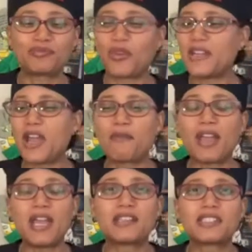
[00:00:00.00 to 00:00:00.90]
Right now, if
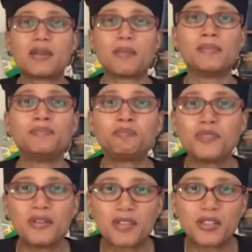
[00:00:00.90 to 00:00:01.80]
I had some
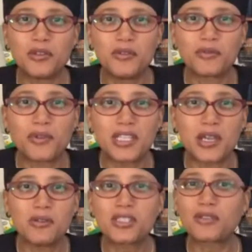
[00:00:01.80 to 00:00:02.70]
gluten-free
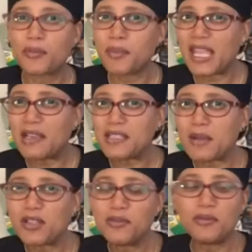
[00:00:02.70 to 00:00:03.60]
toast for me, because
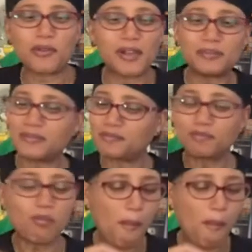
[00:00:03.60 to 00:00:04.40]
I'm gluten-free,